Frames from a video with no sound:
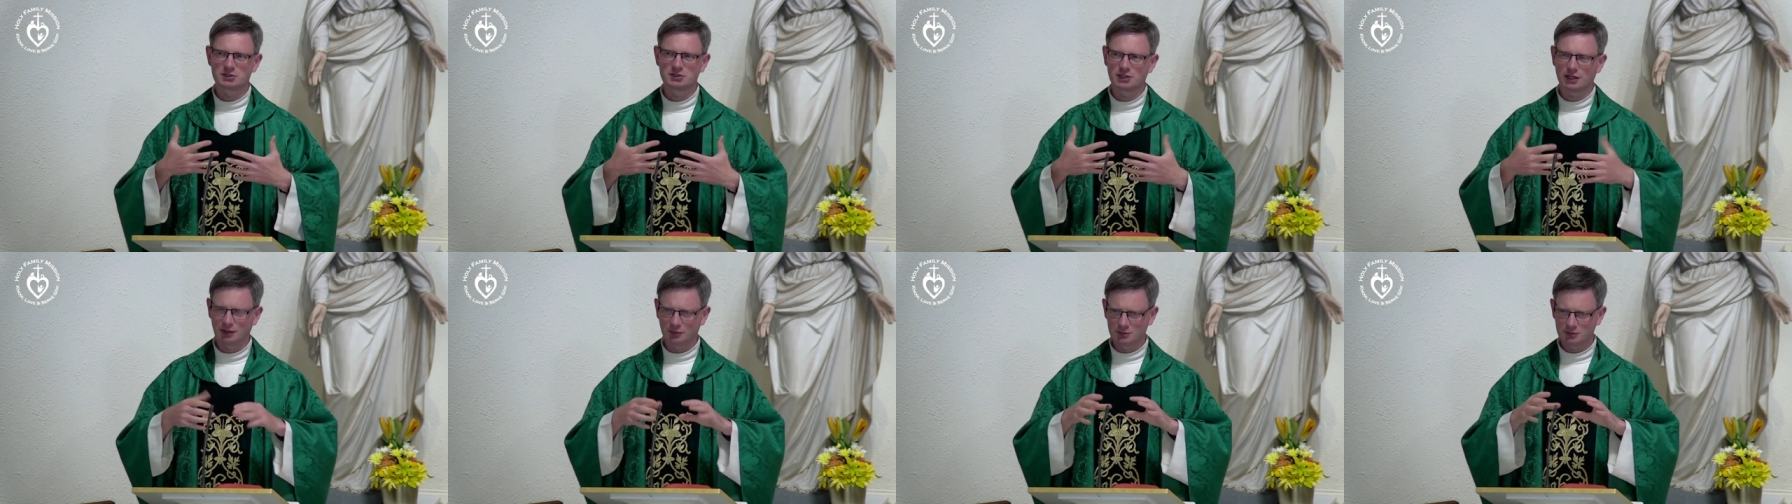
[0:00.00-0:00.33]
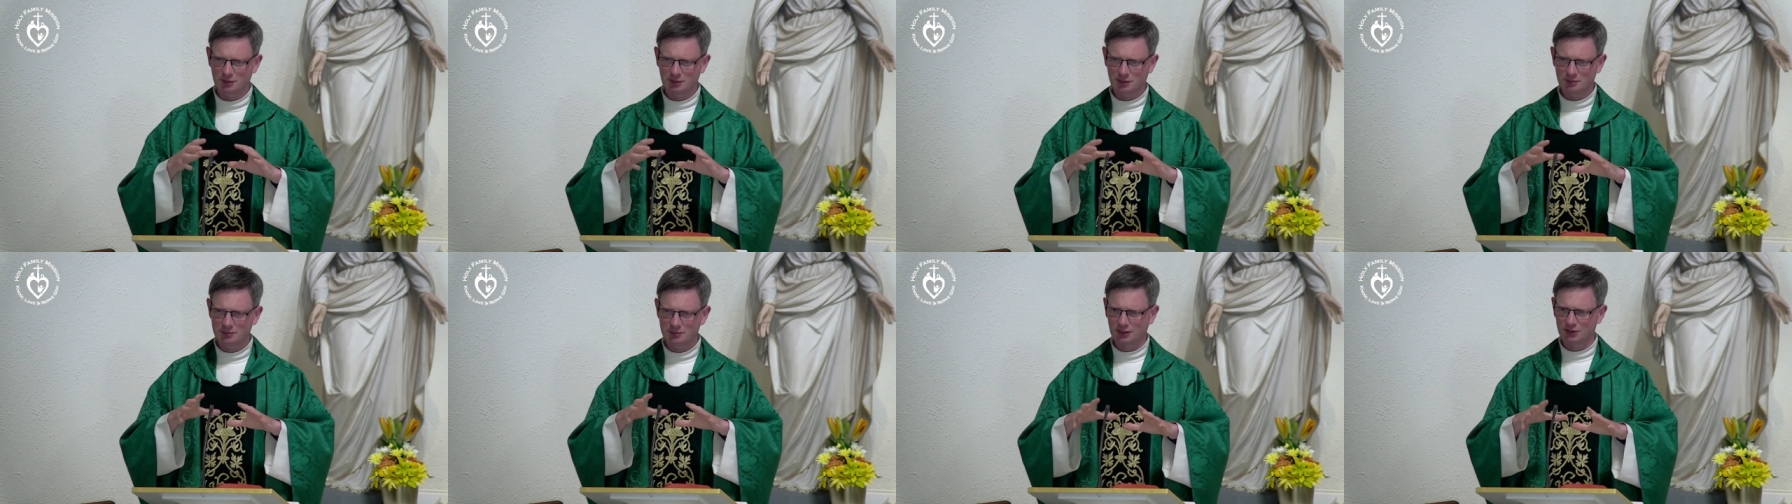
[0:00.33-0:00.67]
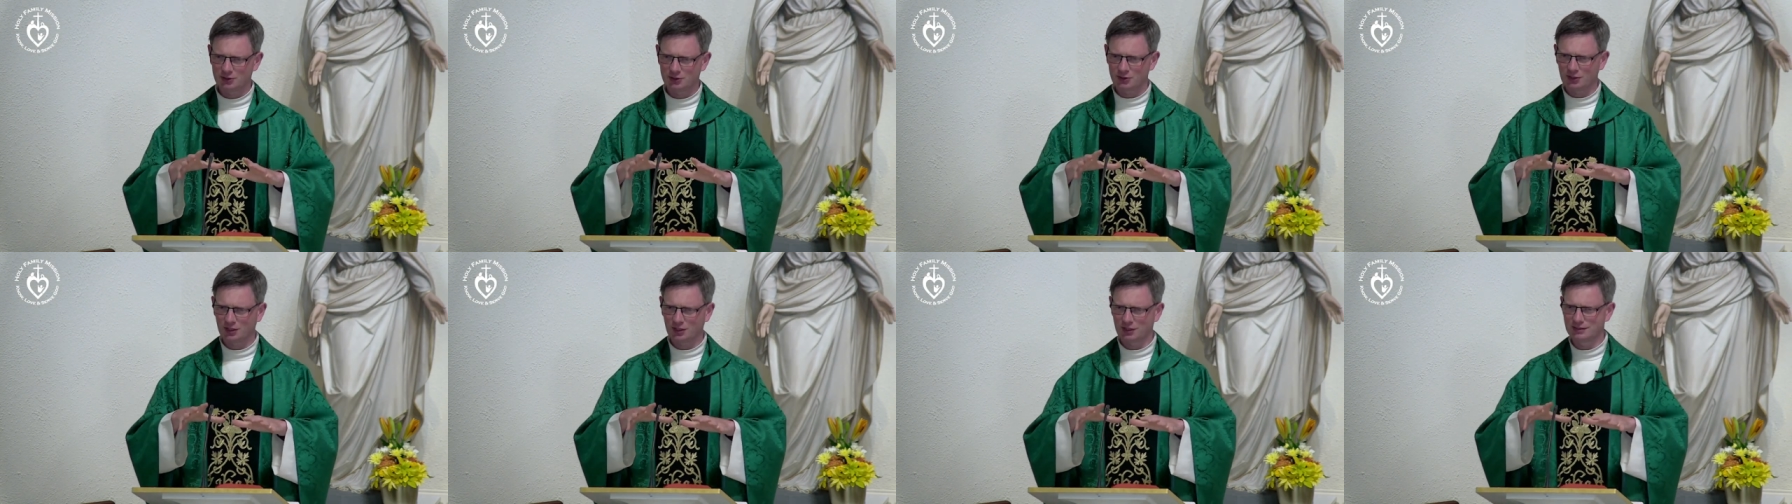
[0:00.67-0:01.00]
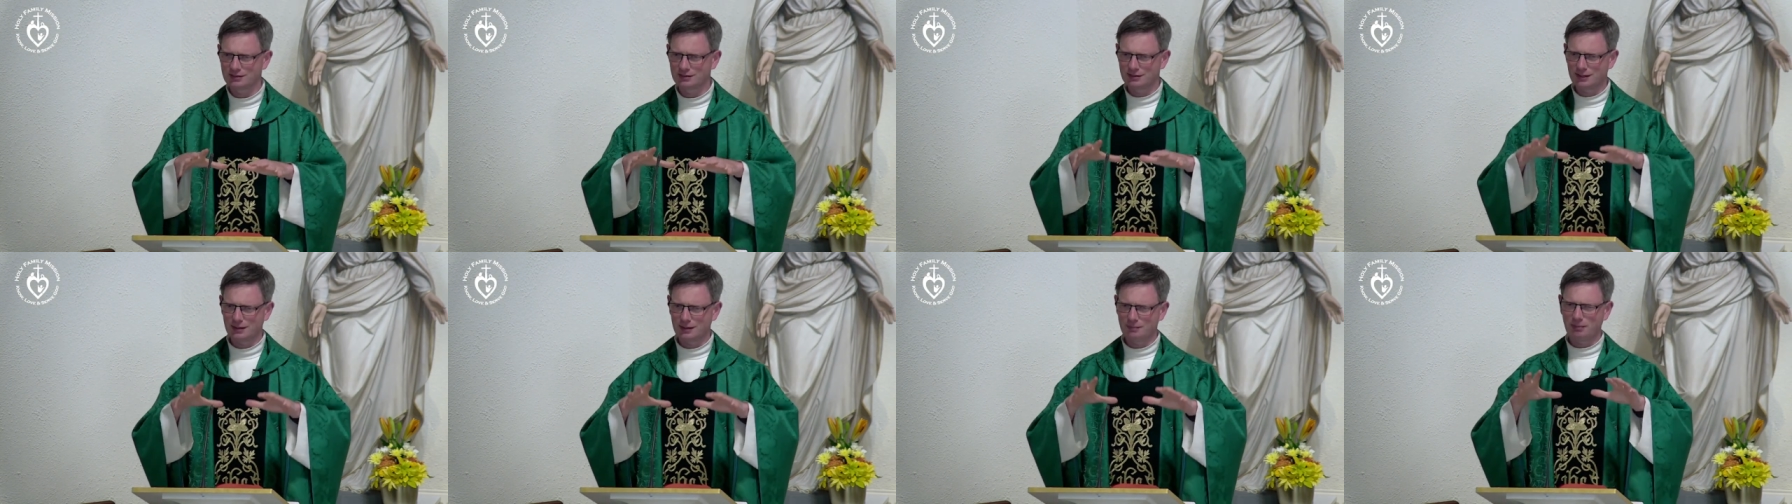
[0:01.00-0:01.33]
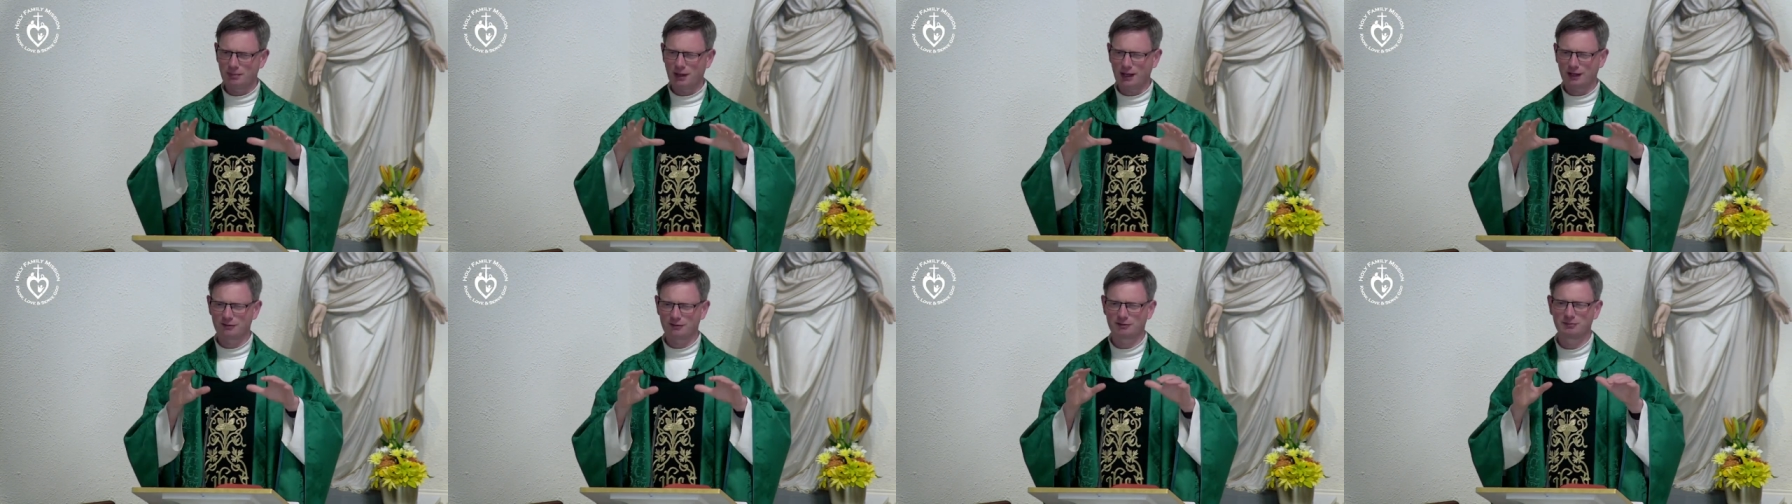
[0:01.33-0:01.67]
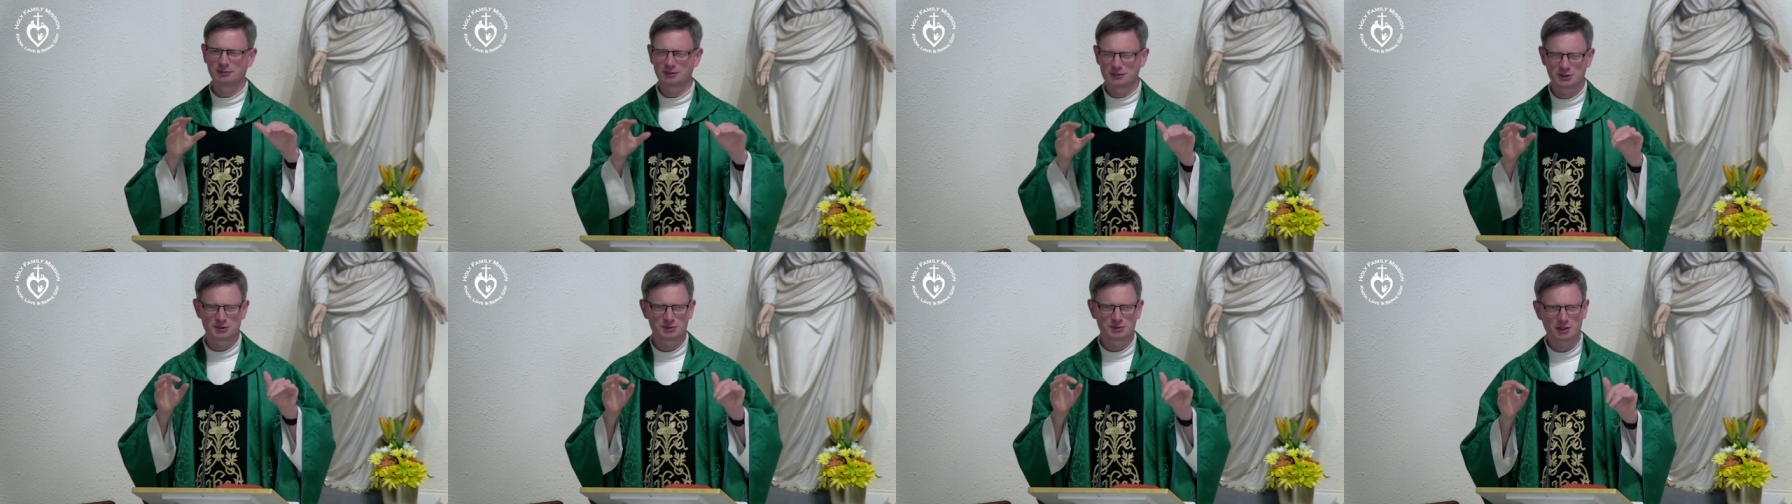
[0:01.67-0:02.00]
and I was able to just kind of step back from the
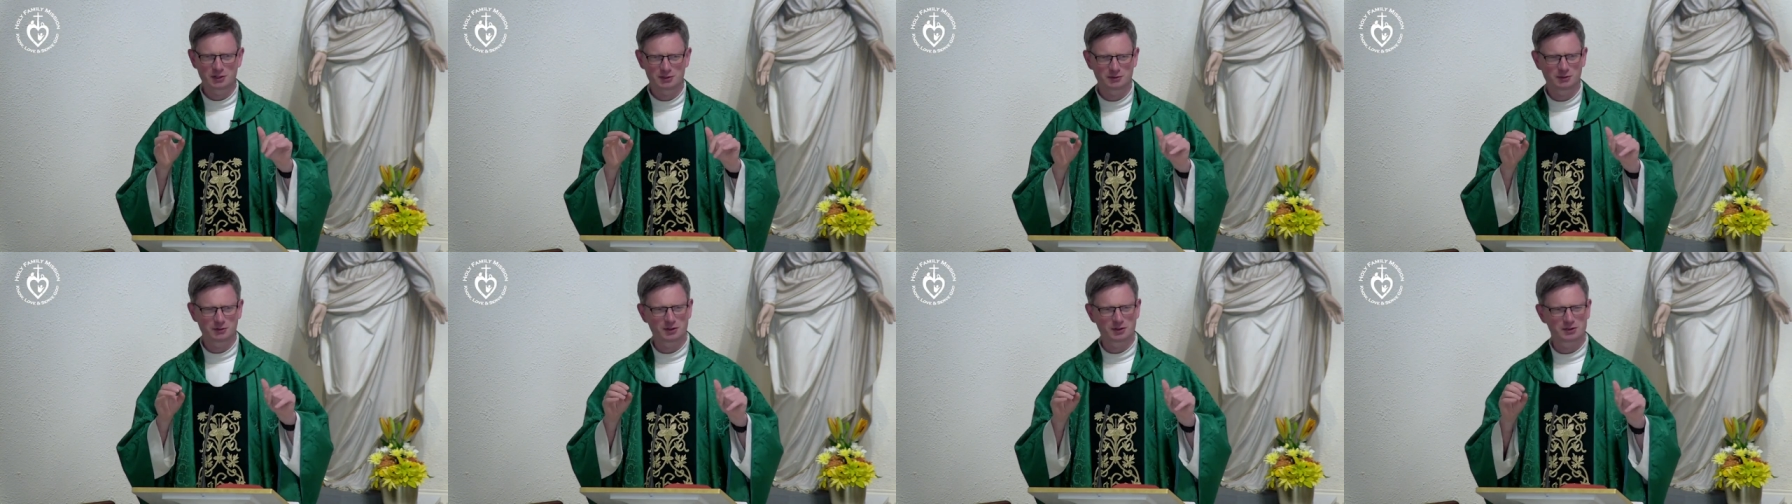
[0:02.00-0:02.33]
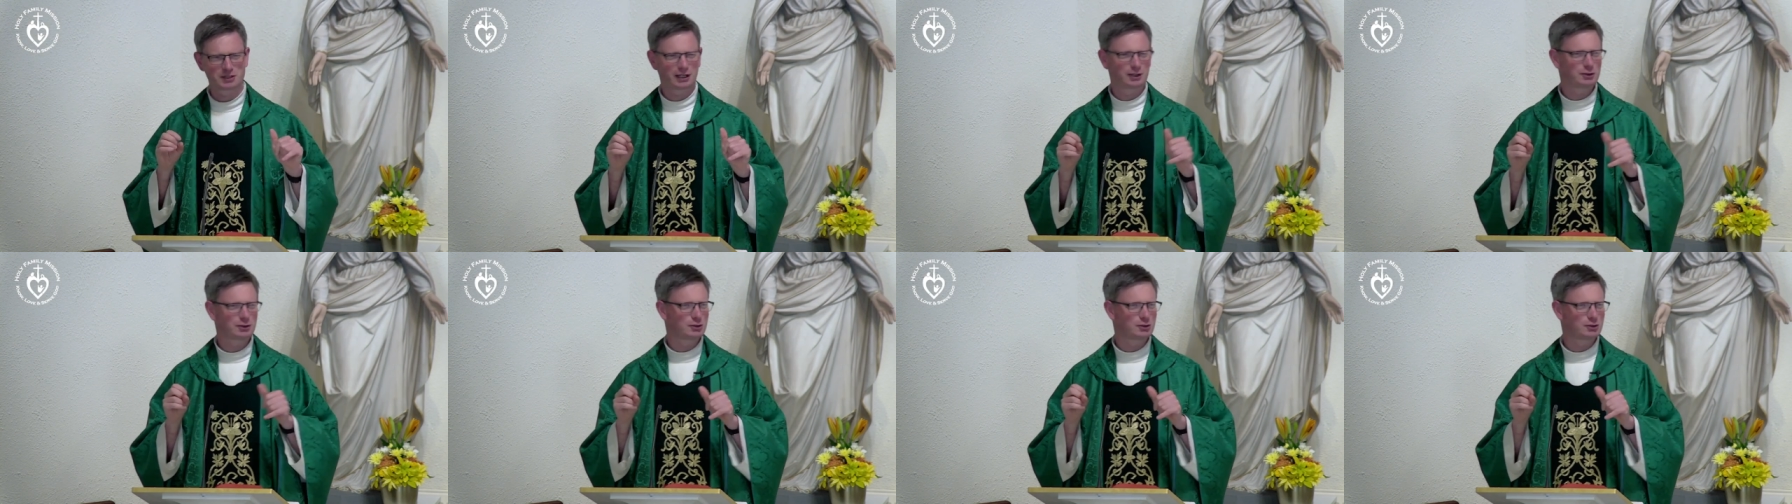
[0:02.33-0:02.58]
situation for a second,